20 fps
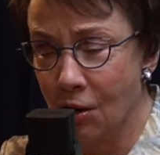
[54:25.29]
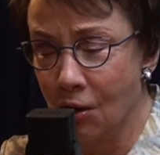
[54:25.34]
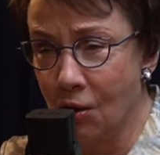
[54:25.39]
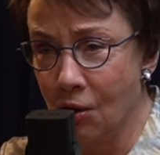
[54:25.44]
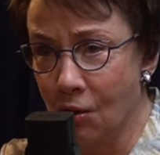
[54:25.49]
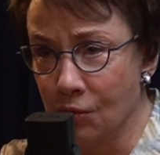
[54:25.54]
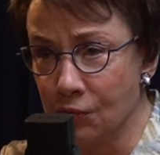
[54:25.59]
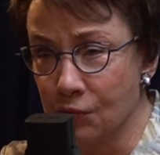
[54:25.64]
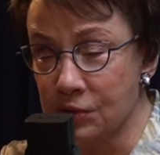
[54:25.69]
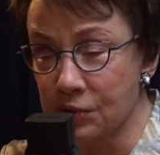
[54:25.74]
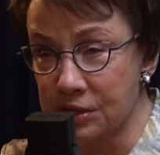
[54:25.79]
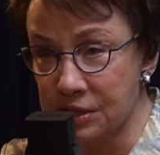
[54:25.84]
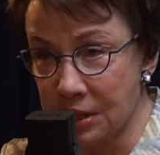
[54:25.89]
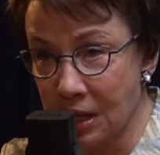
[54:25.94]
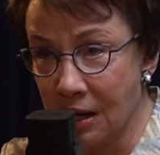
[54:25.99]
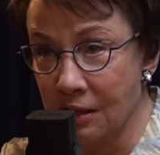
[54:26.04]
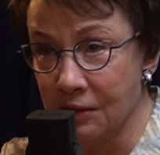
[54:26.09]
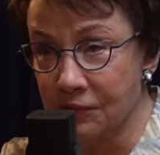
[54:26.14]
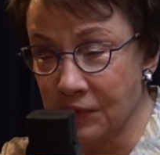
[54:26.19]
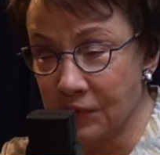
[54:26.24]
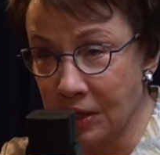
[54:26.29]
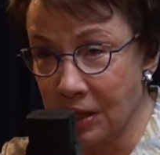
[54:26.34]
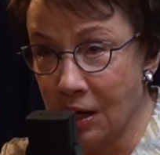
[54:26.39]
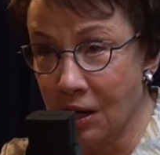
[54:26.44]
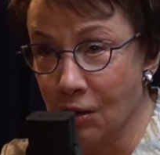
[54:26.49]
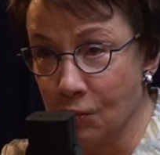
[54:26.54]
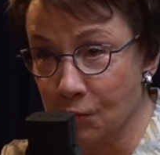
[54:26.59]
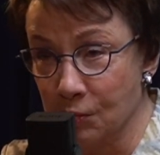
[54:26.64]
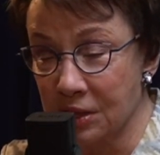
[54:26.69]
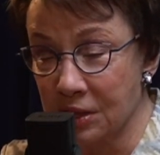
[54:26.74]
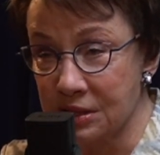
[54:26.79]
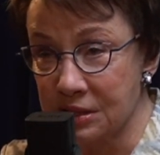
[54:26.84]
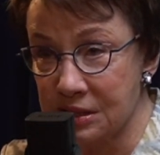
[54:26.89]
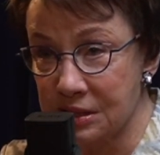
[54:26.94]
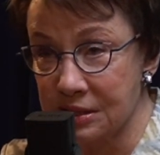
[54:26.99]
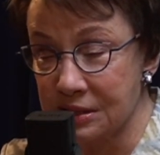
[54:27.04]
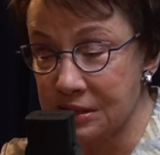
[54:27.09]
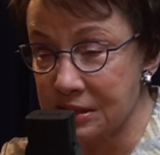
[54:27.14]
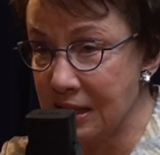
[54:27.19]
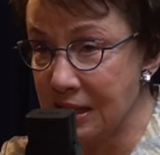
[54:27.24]
on resolving
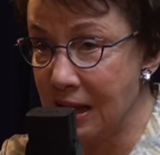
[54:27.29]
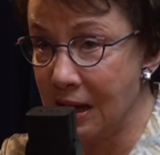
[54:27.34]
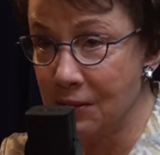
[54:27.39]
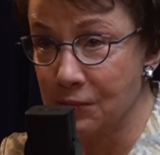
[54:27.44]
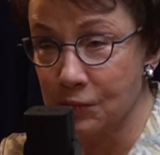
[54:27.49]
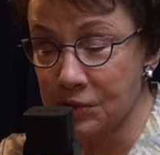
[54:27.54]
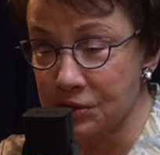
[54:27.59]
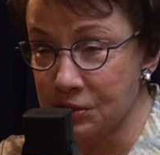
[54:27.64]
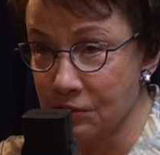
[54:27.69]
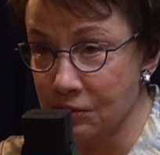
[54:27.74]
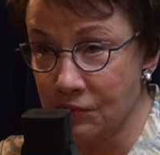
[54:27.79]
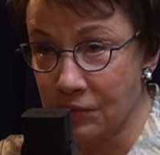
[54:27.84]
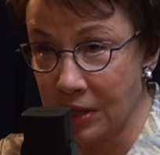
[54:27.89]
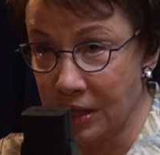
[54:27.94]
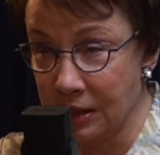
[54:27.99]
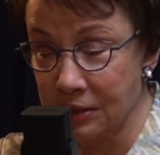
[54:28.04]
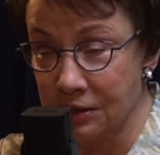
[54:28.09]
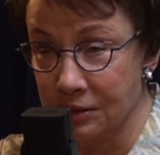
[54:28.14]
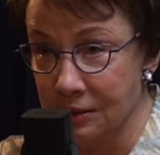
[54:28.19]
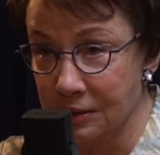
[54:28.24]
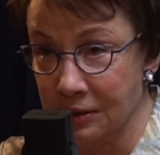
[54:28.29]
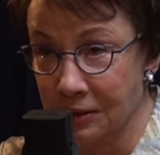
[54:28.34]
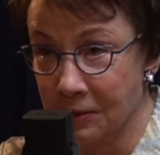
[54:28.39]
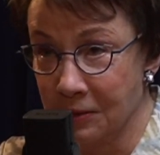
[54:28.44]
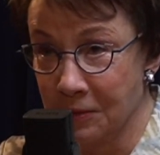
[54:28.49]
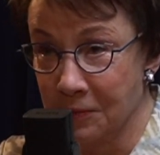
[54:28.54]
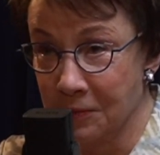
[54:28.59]
homelessness. That was critical.